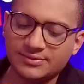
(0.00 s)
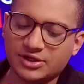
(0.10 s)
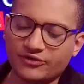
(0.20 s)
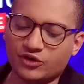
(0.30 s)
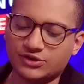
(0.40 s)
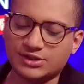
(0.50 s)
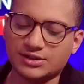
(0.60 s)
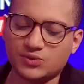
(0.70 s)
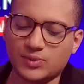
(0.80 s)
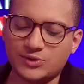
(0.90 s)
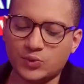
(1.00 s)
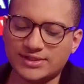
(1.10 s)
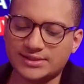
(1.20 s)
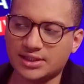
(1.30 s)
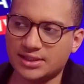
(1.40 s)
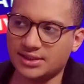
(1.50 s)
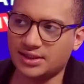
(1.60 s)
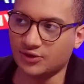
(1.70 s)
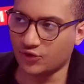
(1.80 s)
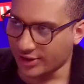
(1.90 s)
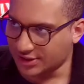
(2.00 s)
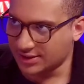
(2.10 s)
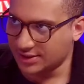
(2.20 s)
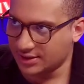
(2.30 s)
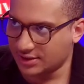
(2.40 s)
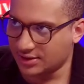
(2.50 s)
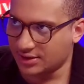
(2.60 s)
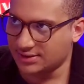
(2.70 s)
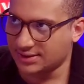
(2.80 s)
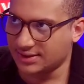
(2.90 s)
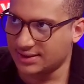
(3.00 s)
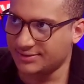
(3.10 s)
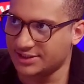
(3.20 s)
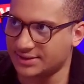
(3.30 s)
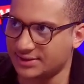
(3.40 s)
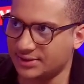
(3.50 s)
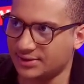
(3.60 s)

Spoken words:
of content, what do we study concretely inside the MSc?